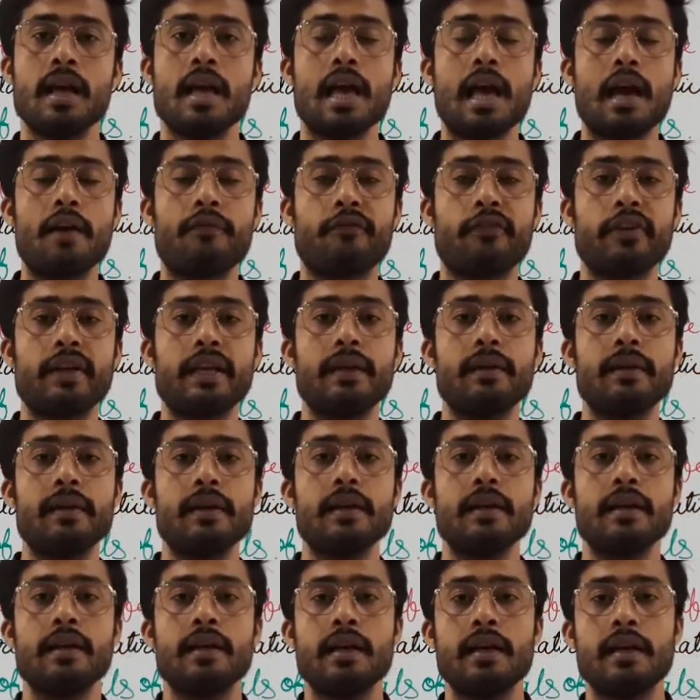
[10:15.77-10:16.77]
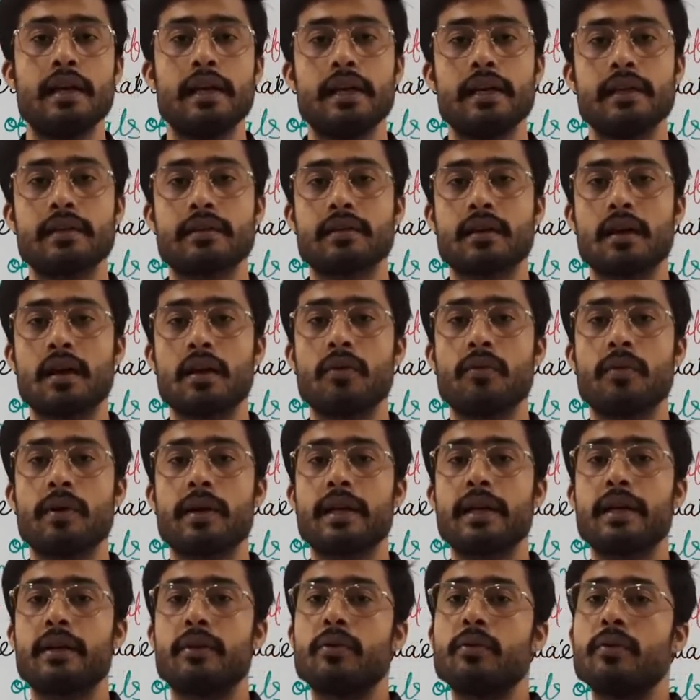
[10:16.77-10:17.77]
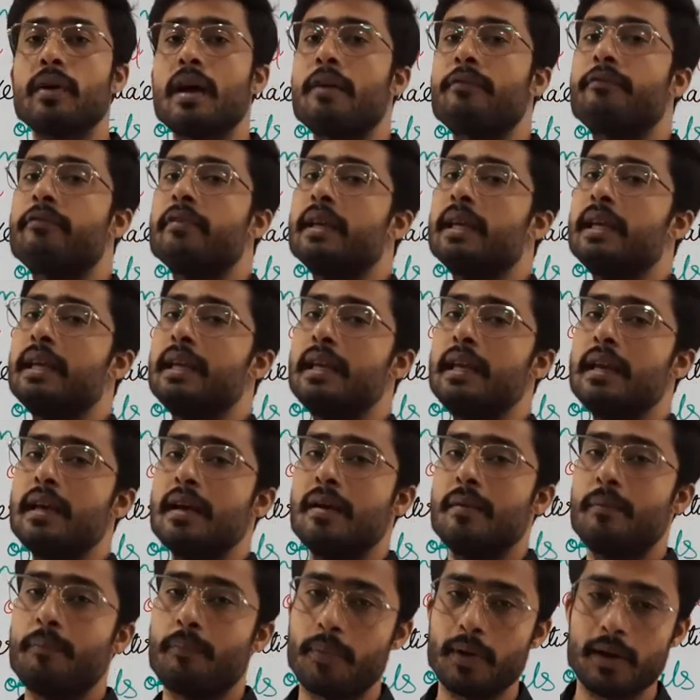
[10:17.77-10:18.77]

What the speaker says: Fe is converted to Fe